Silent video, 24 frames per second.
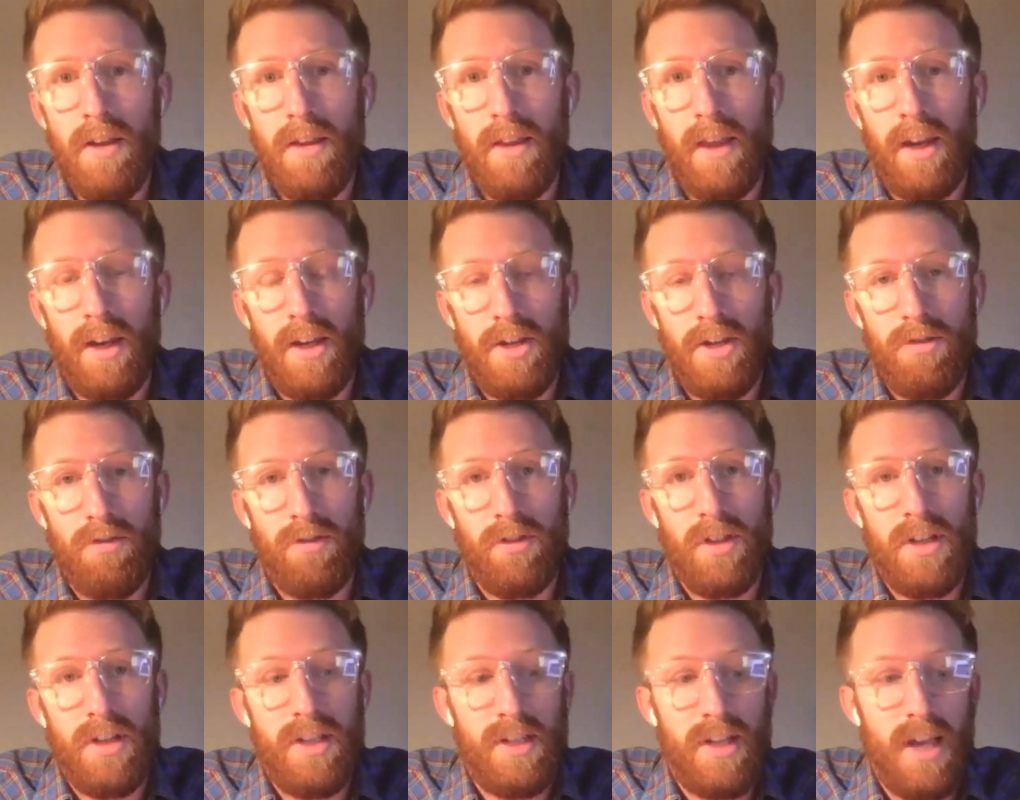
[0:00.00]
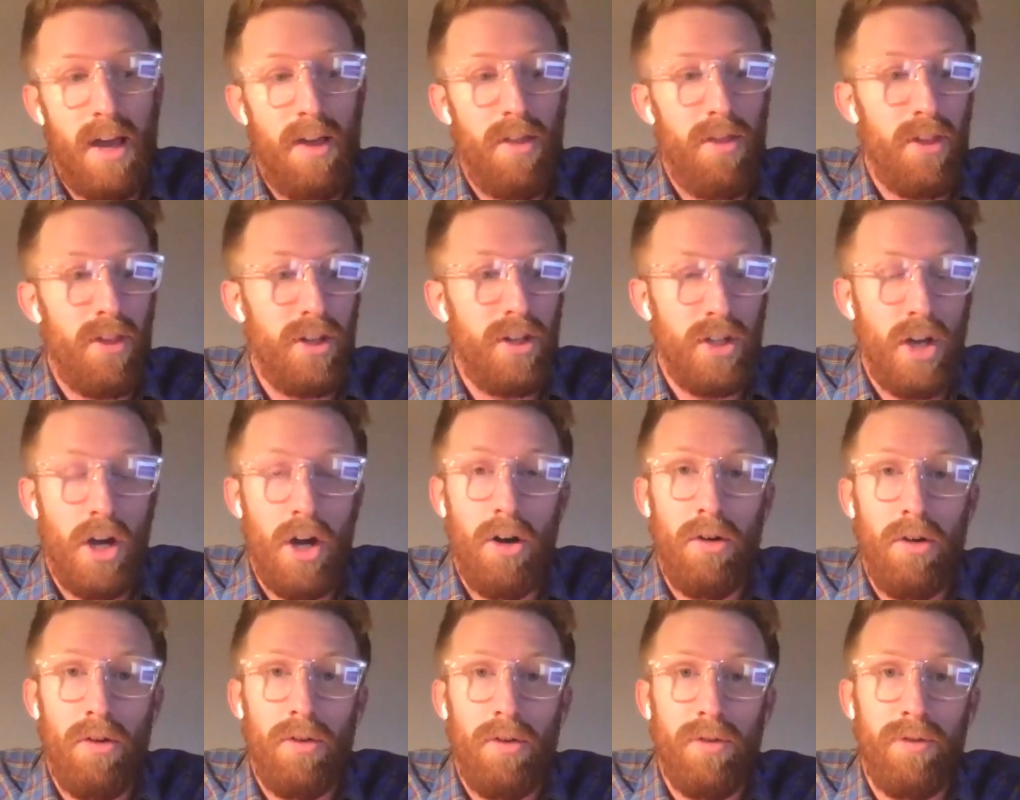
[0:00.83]
that has really set the
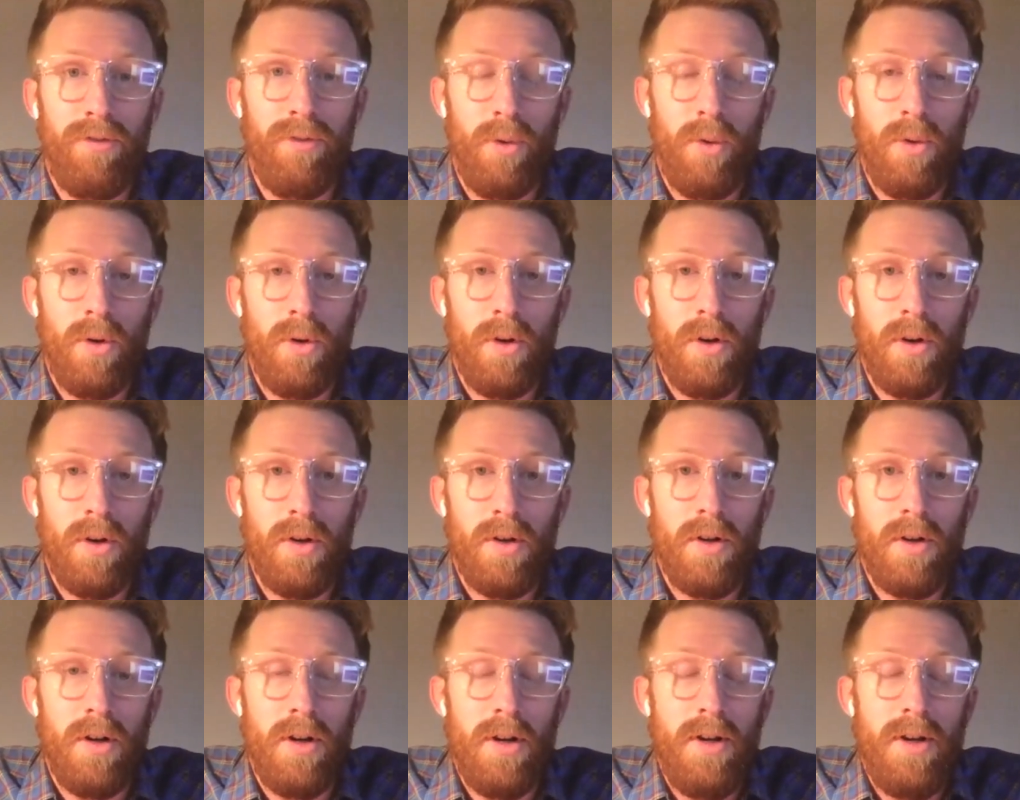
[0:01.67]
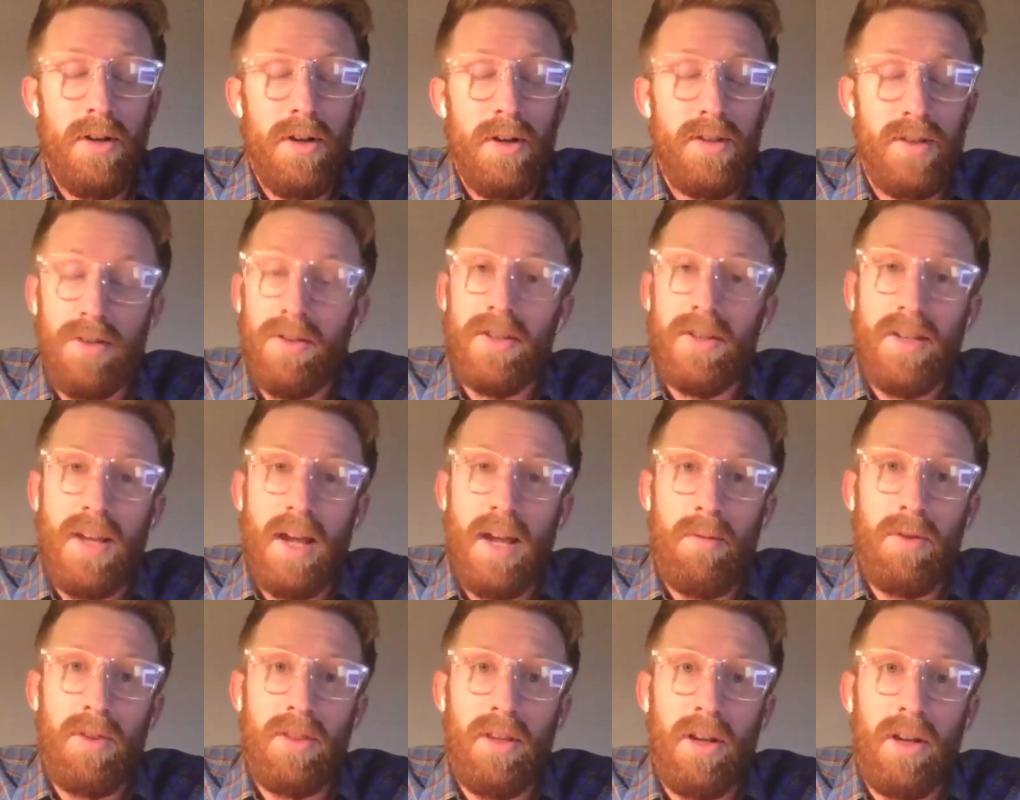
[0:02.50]
tone for
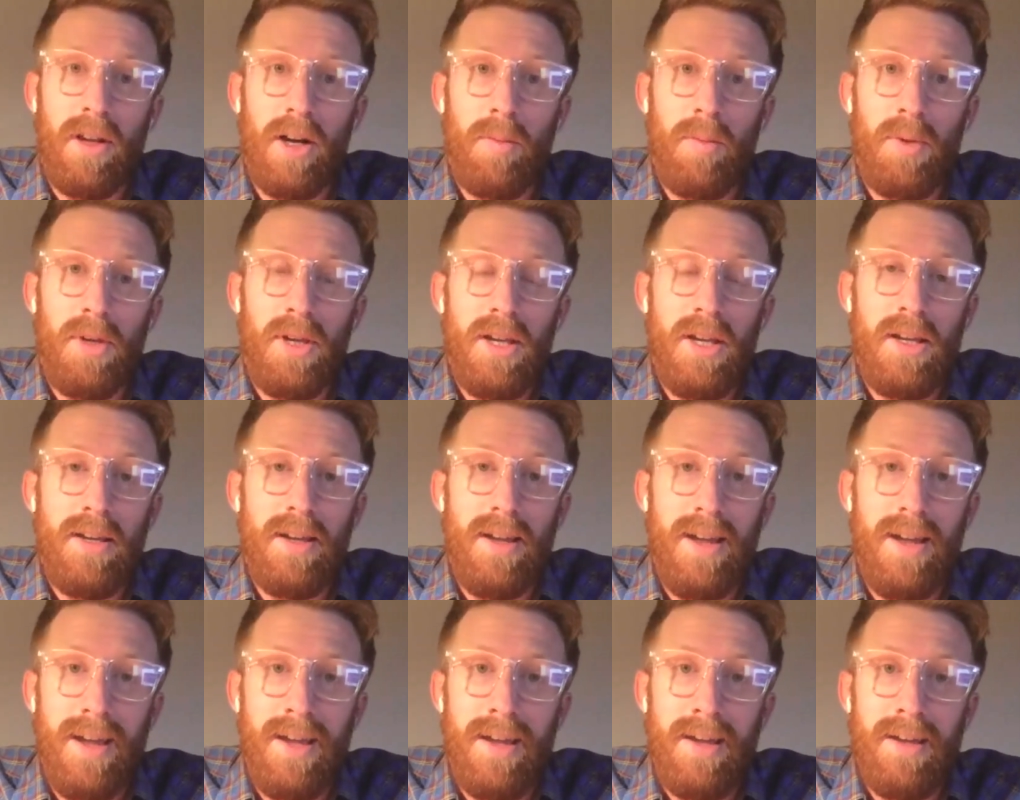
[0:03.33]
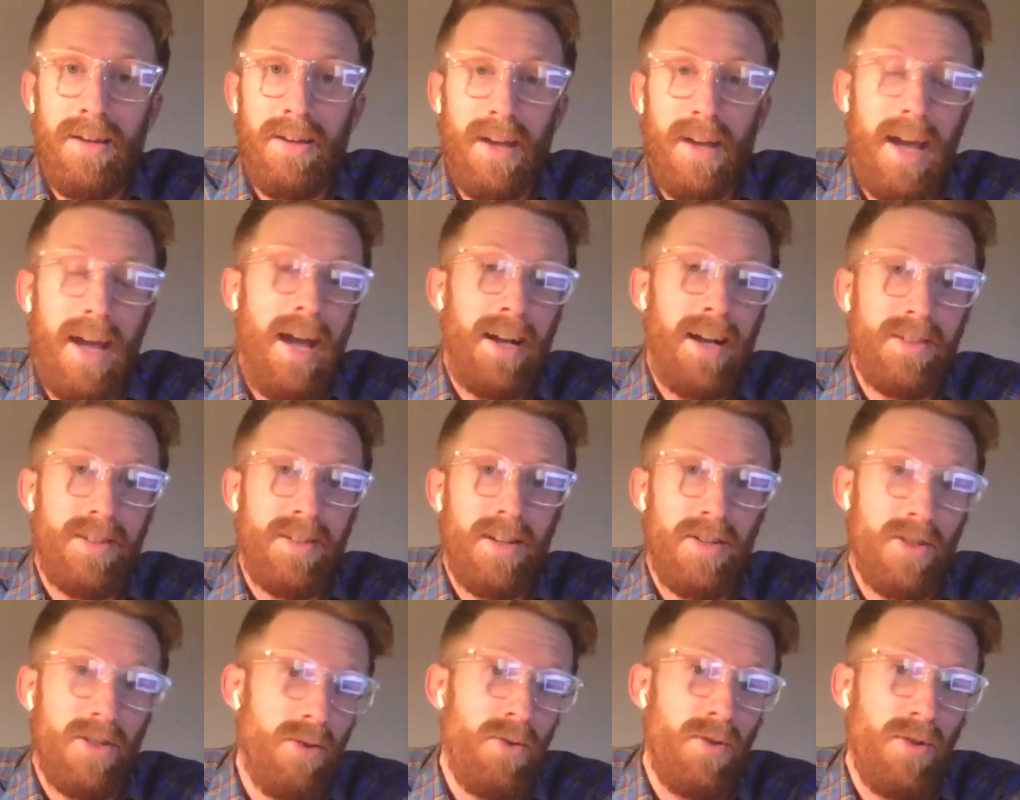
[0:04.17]
psilocybin therapy and
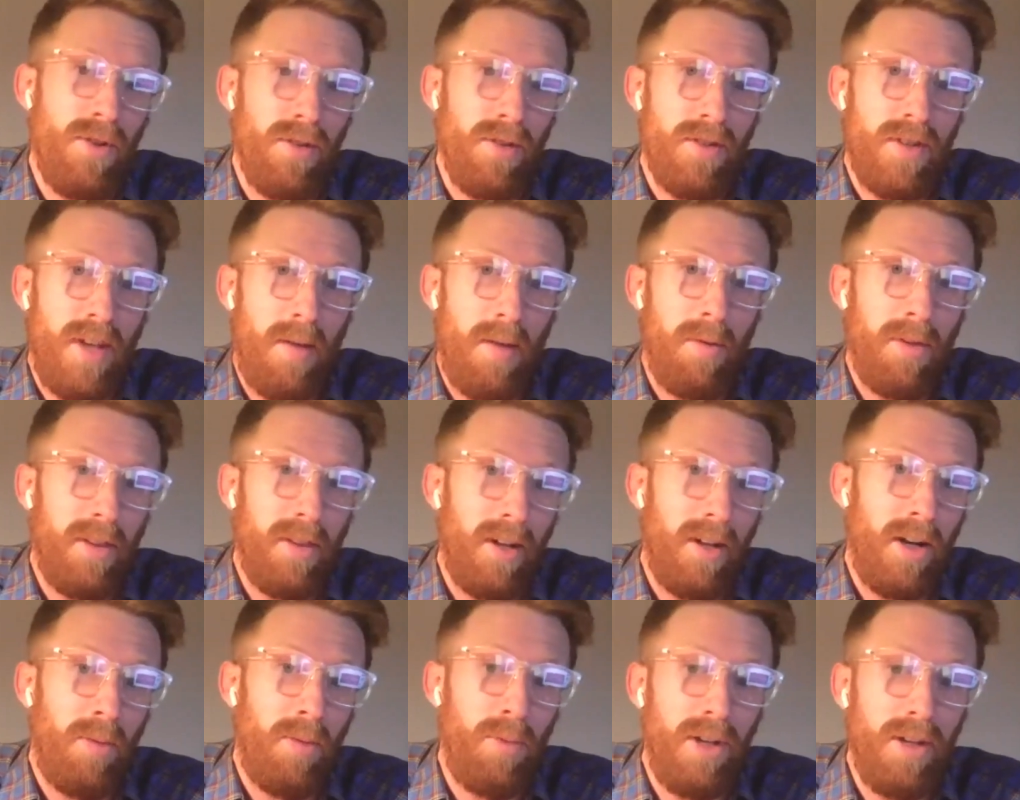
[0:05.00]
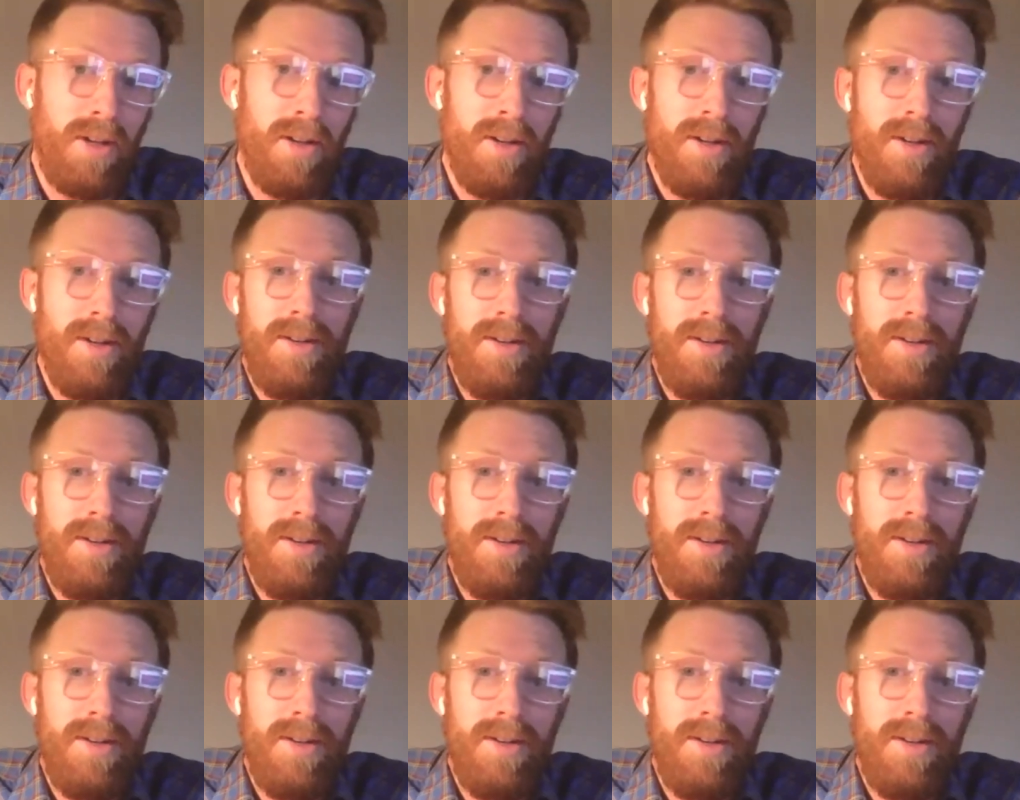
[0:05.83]
access to psilocybin therapy